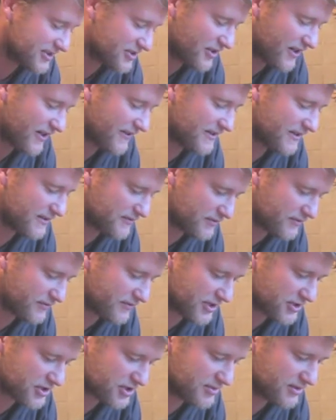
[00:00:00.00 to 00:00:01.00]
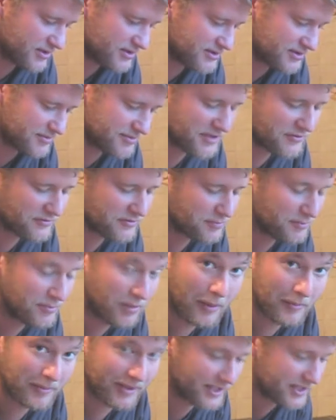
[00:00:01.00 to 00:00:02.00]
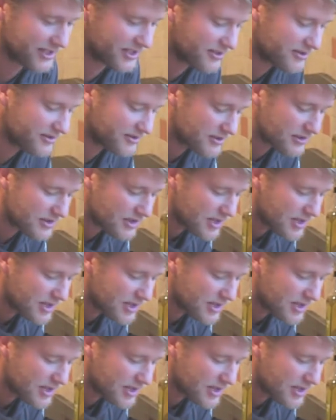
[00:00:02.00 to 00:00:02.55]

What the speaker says: and try the different vegetables. A bit of pumpkin here.